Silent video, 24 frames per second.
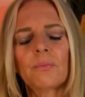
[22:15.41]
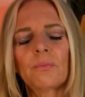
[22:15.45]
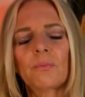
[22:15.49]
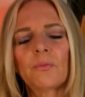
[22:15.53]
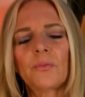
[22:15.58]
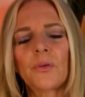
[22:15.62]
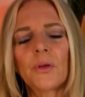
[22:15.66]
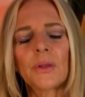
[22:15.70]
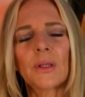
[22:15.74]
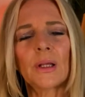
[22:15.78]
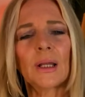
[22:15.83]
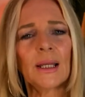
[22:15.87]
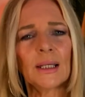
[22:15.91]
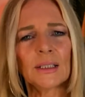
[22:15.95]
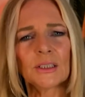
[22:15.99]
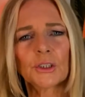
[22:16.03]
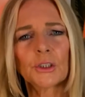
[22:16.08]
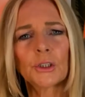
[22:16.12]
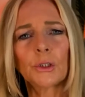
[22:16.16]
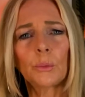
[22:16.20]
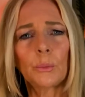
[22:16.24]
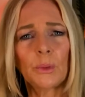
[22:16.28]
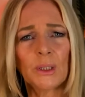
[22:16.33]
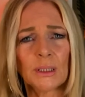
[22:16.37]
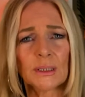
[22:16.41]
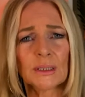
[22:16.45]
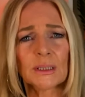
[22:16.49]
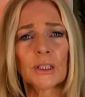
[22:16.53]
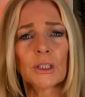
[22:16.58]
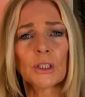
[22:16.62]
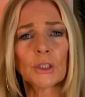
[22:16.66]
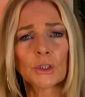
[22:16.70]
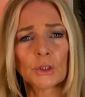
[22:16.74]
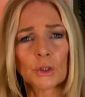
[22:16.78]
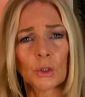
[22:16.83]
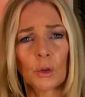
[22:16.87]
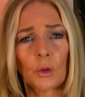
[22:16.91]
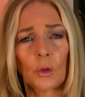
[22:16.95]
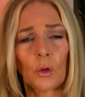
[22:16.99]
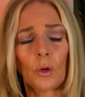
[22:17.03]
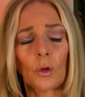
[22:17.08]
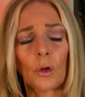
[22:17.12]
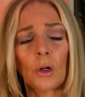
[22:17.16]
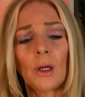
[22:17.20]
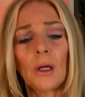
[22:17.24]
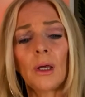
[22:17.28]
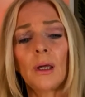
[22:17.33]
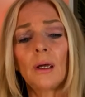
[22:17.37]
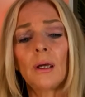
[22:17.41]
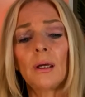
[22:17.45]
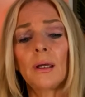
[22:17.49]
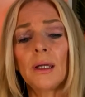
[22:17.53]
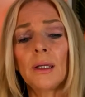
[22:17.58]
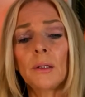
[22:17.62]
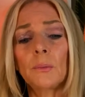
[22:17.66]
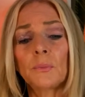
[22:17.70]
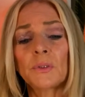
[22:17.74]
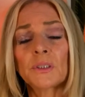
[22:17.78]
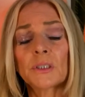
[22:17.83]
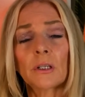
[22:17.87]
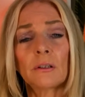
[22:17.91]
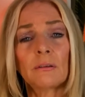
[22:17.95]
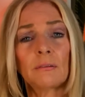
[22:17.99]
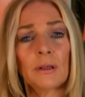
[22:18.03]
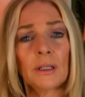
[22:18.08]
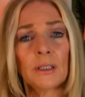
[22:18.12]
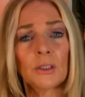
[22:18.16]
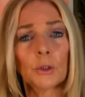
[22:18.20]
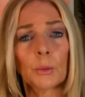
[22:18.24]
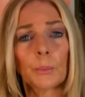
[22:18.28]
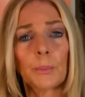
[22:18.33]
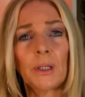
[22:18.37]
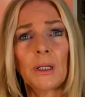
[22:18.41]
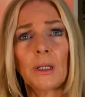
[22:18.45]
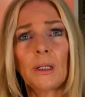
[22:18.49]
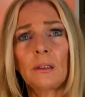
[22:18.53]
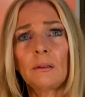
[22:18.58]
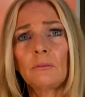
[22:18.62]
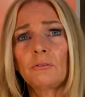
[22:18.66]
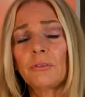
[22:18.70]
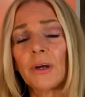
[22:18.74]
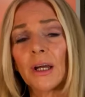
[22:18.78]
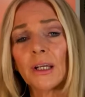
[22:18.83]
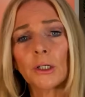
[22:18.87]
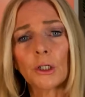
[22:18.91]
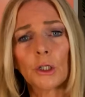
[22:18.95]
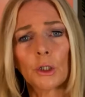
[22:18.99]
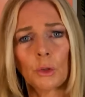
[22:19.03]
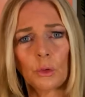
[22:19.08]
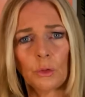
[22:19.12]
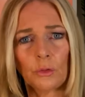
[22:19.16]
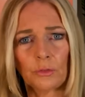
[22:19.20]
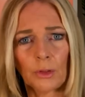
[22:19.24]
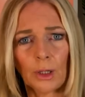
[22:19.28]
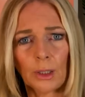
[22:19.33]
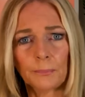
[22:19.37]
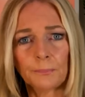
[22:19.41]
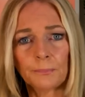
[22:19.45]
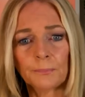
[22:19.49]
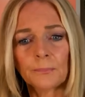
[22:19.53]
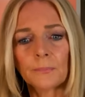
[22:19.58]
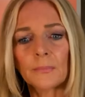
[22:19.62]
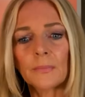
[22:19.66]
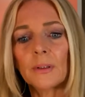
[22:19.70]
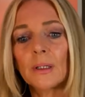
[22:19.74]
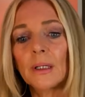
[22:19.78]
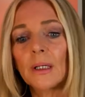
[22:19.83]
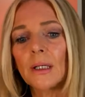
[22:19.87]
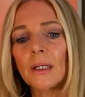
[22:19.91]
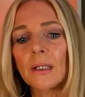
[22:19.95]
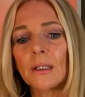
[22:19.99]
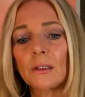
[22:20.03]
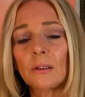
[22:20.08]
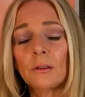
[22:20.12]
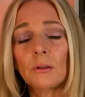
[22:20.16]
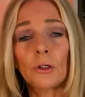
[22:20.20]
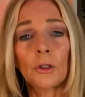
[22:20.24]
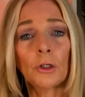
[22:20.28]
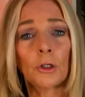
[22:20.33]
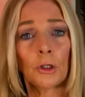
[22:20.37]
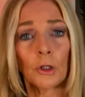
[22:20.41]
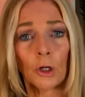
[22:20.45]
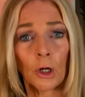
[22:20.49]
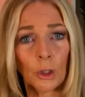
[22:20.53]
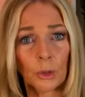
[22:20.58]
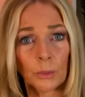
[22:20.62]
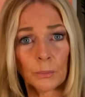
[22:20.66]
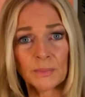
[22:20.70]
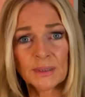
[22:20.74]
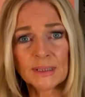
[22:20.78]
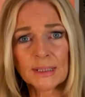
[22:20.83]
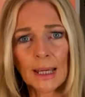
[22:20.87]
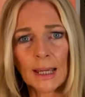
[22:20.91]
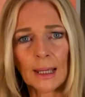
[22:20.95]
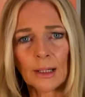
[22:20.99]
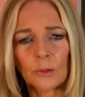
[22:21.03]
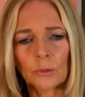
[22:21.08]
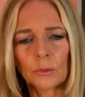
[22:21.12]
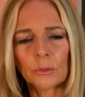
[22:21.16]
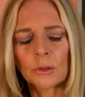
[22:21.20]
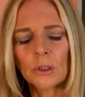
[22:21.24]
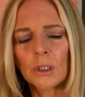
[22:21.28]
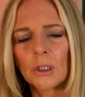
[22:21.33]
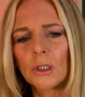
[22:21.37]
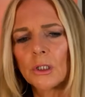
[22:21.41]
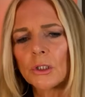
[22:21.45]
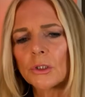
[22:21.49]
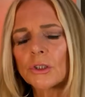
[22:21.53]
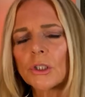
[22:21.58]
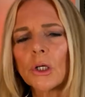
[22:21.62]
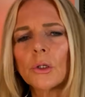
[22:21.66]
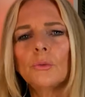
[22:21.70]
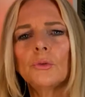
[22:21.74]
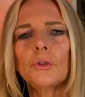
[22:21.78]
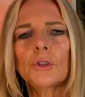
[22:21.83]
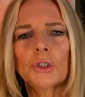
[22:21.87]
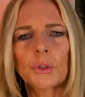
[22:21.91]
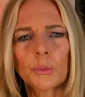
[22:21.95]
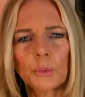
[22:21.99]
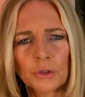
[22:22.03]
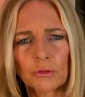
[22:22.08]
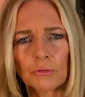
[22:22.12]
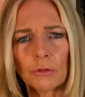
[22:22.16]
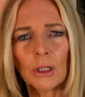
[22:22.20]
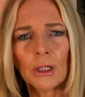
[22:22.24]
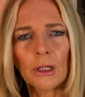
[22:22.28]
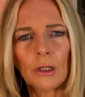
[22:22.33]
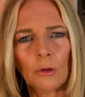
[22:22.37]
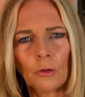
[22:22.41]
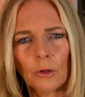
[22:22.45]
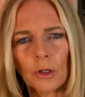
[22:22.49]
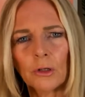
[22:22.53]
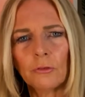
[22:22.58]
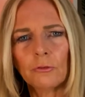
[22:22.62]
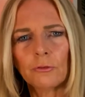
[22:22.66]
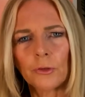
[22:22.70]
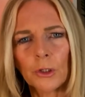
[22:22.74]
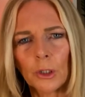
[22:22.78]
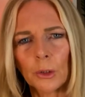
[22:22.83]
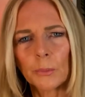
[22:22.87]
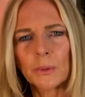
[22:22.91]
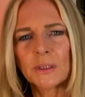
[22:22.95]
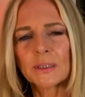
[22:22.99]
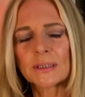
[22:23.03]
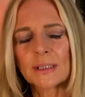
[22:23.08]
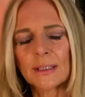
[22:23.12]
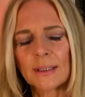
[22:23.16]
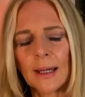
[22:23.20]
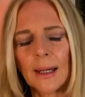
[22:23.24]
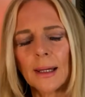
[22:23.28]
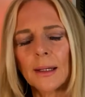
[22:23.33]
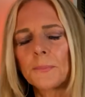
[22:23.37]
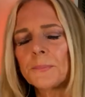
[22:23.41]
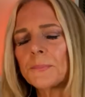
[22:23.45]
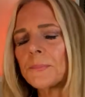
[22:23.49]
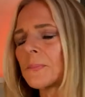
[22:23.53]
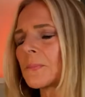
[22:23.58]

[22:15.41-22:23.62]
For the last two weeks of the tour, it was going to end up in Vancouver, in her hometown. So she was really looking forward to that.